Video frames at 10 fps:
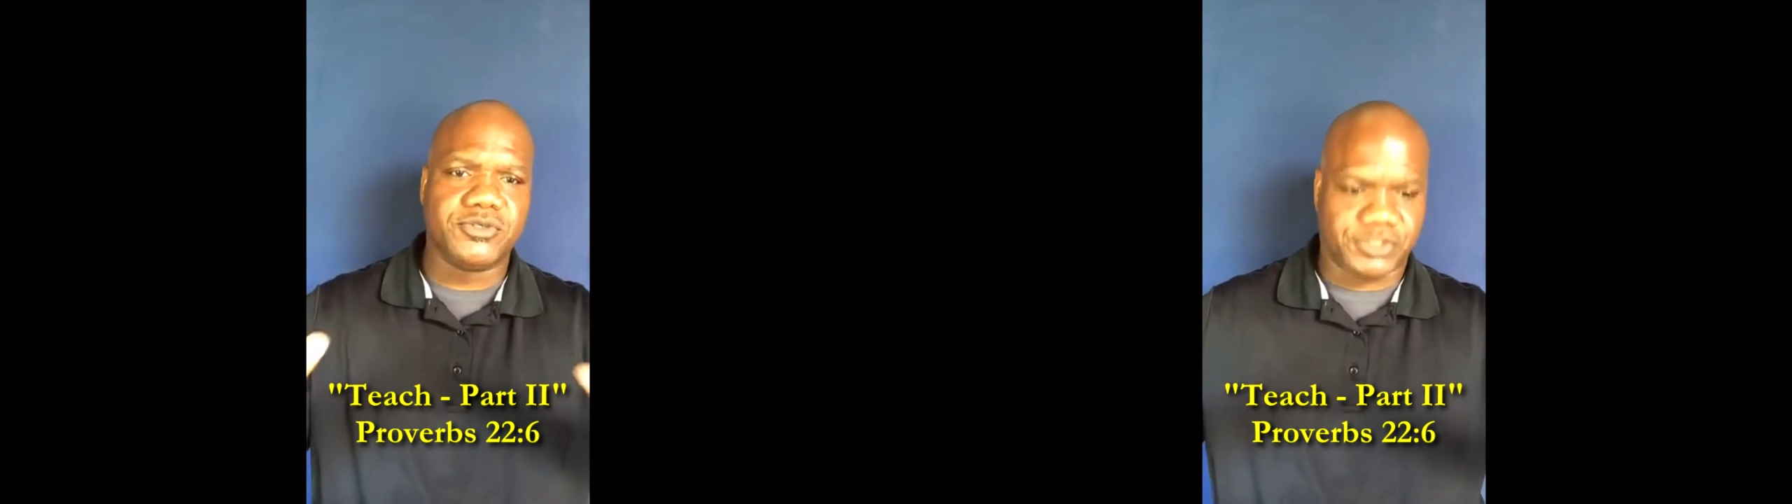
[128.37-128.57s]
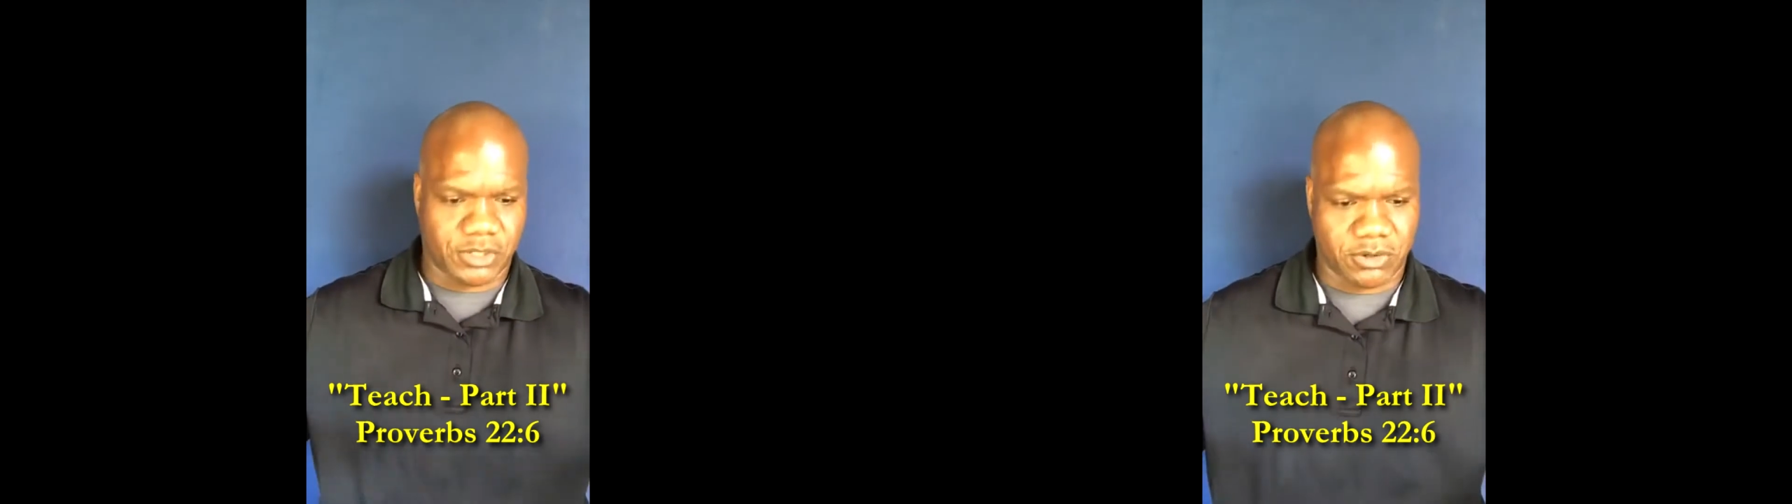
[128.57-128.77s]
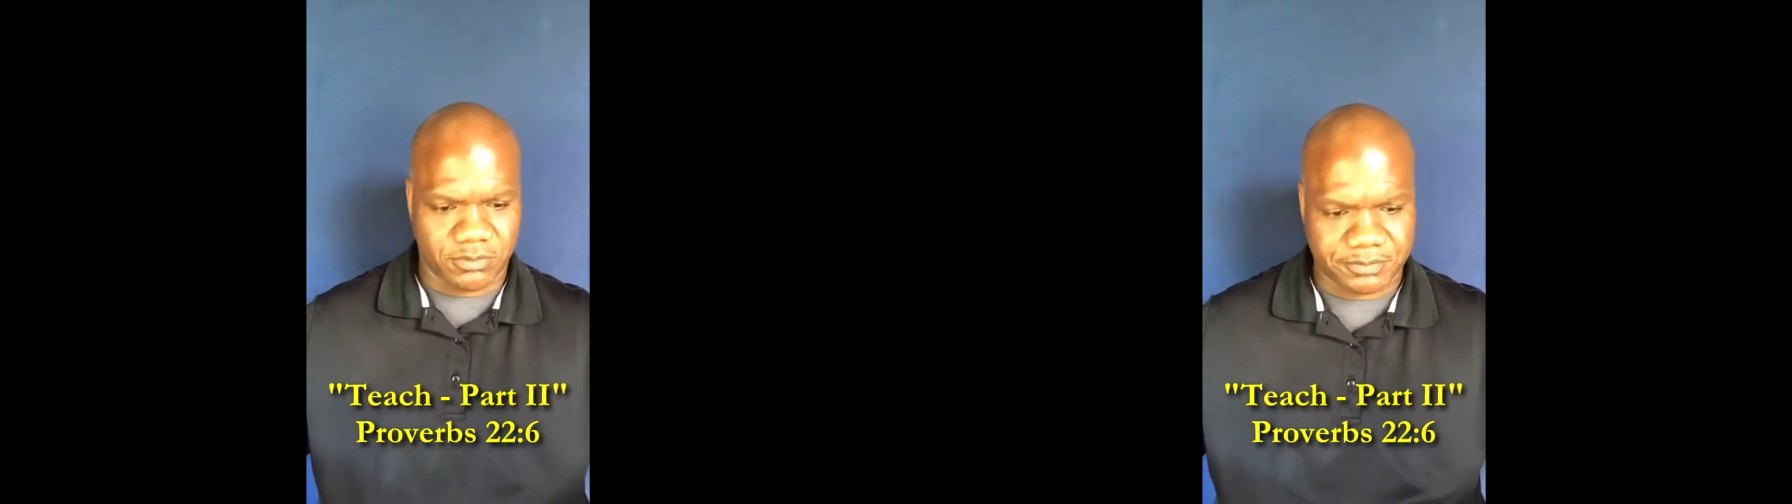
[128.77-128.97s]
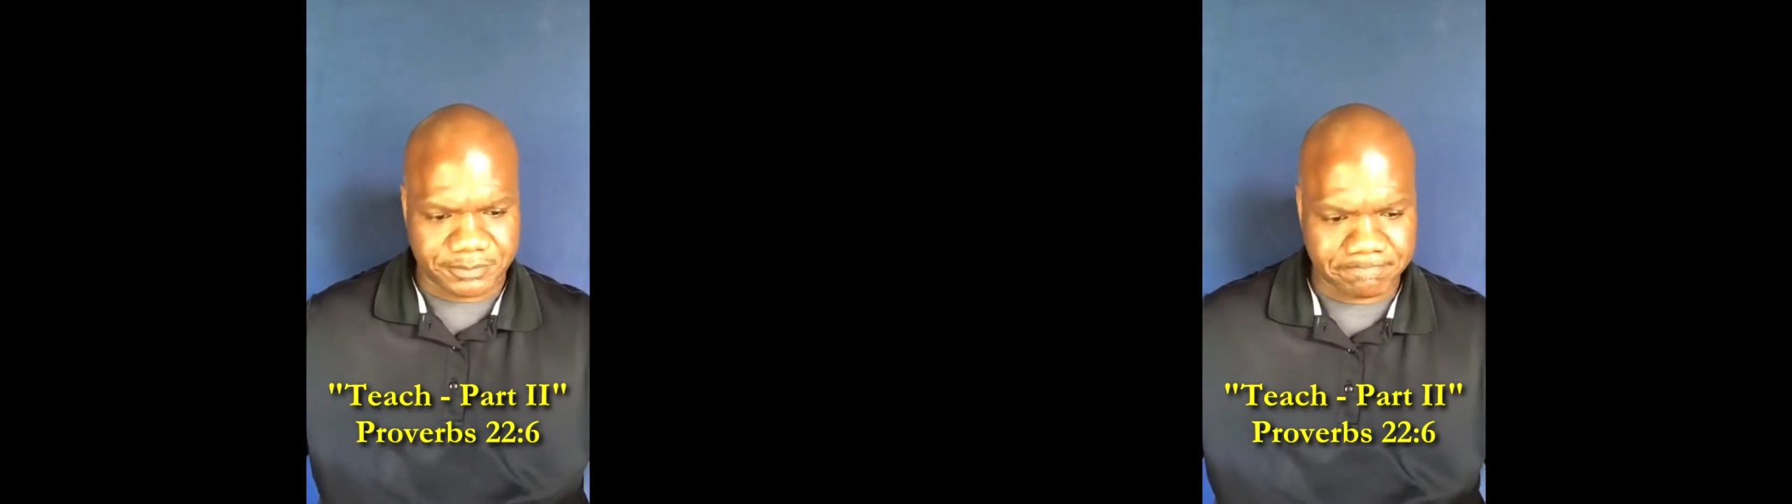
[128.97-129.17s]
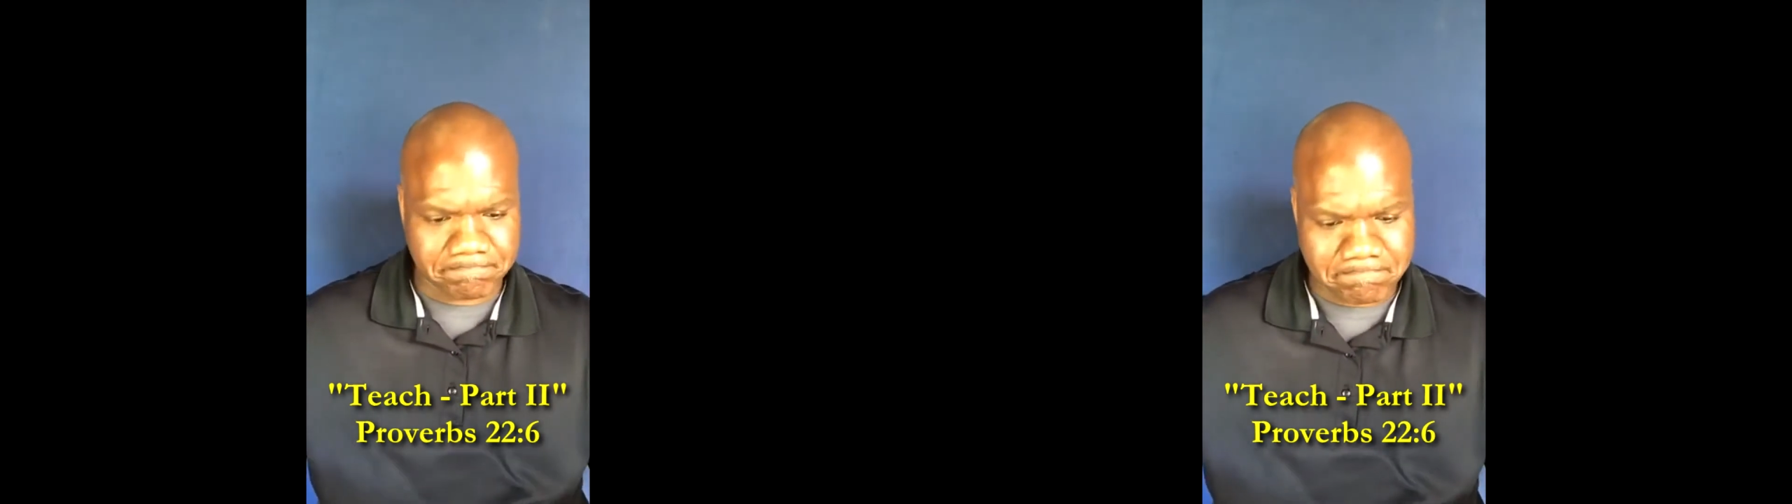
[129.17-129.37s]
so,
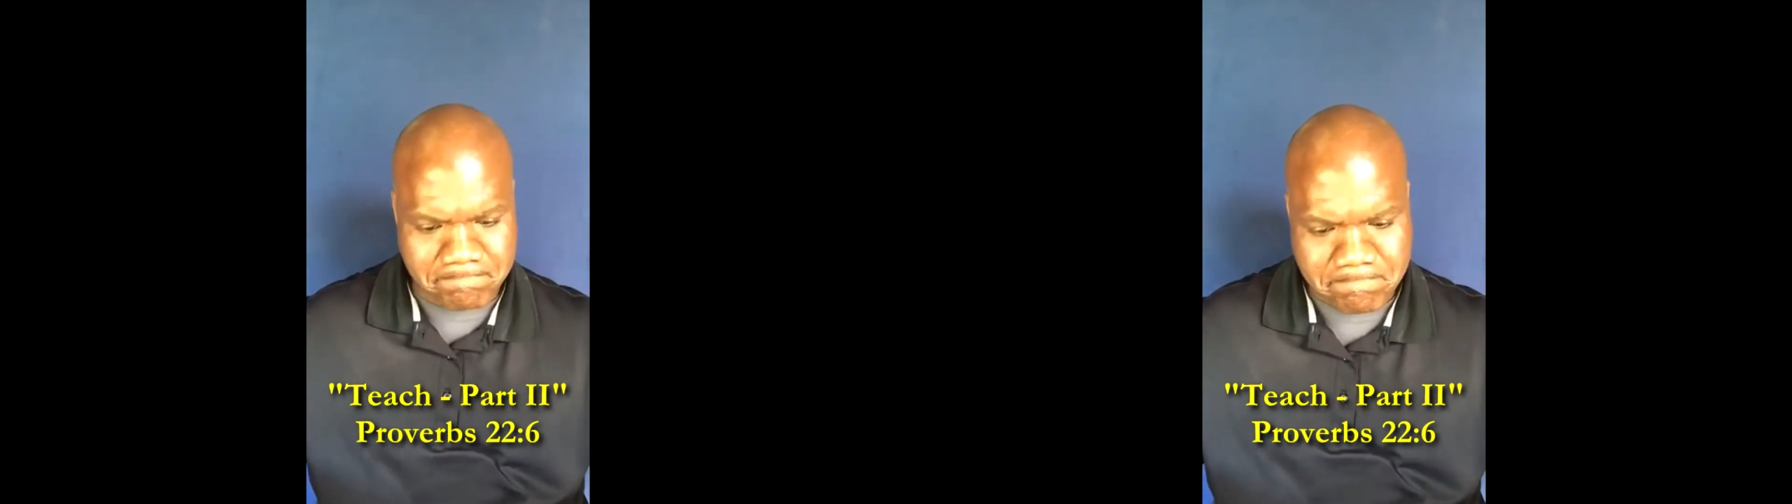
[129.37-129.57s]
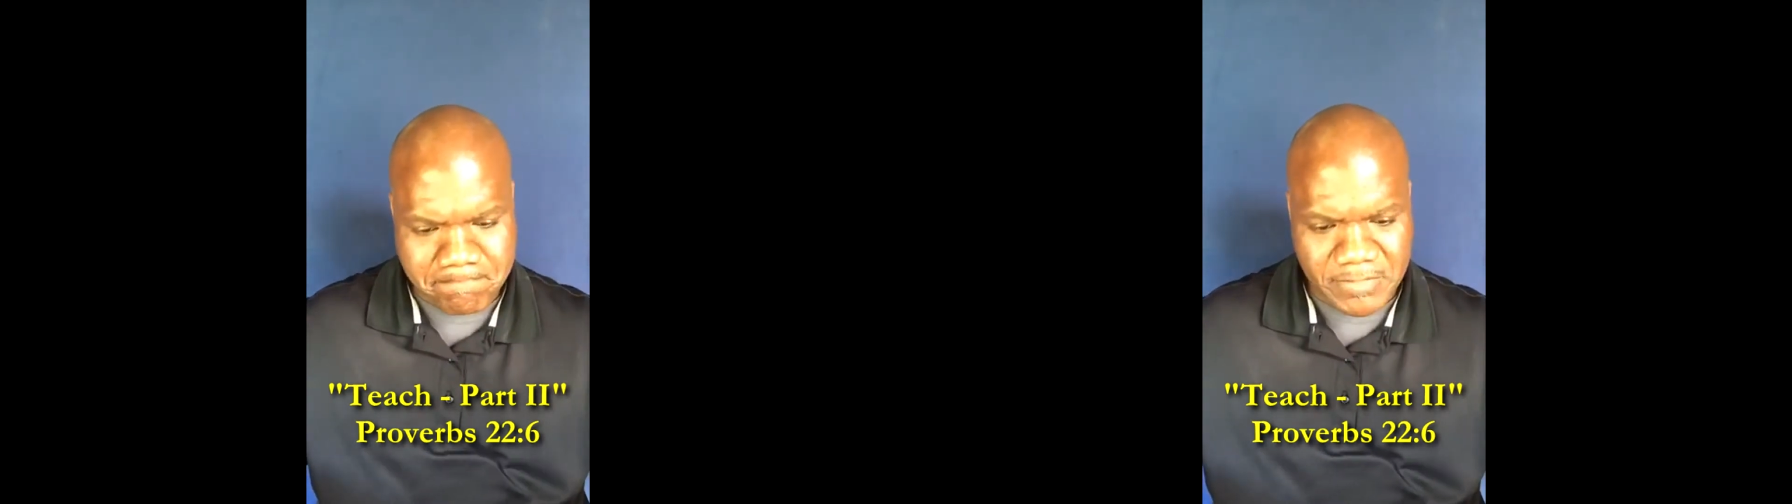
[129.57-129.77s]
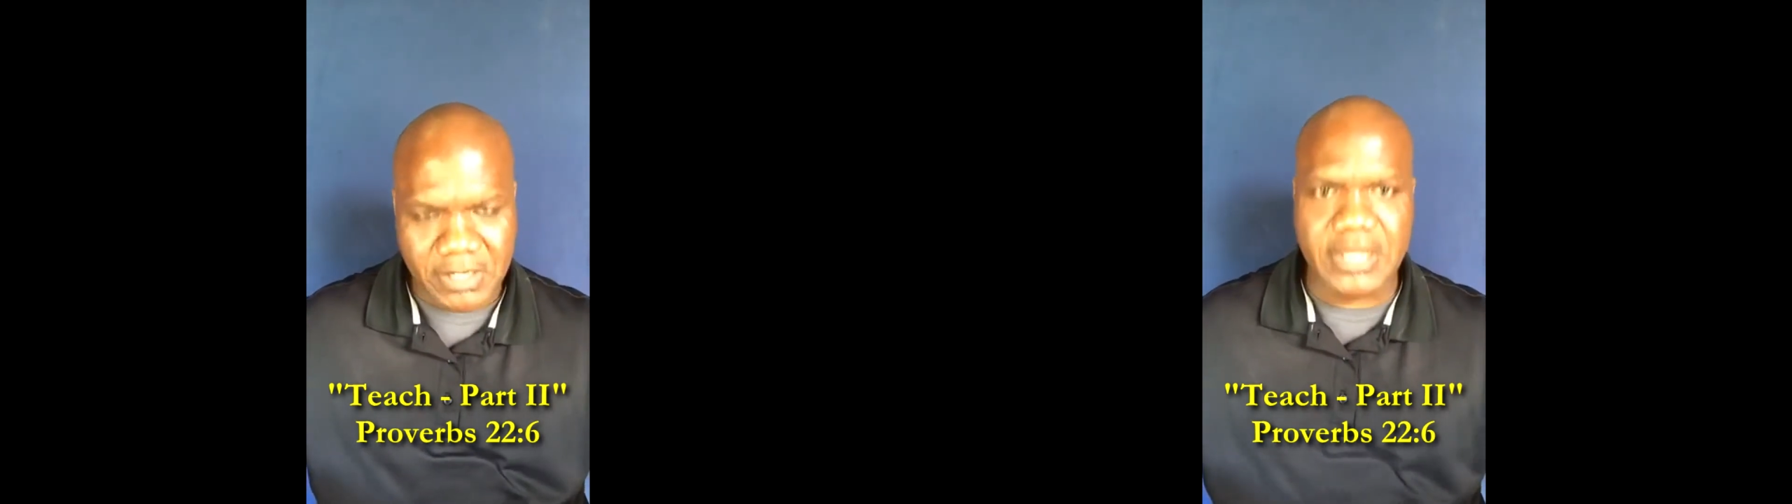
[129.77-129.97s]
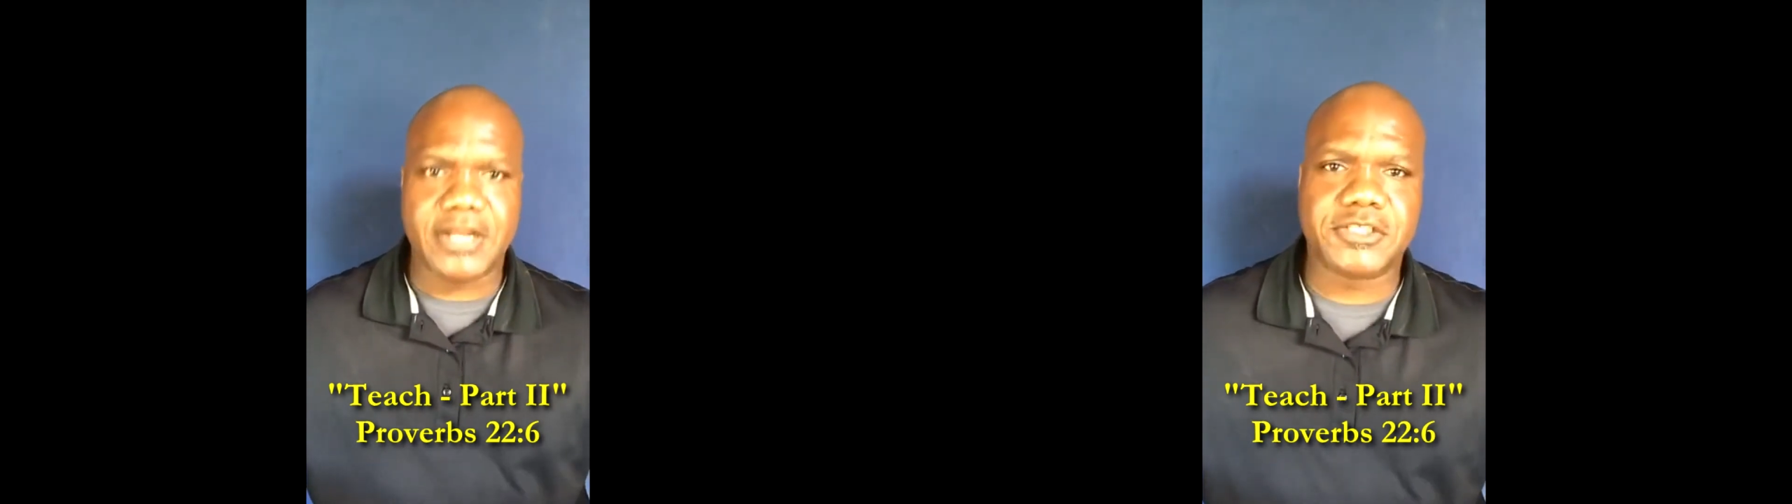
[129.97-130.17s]
let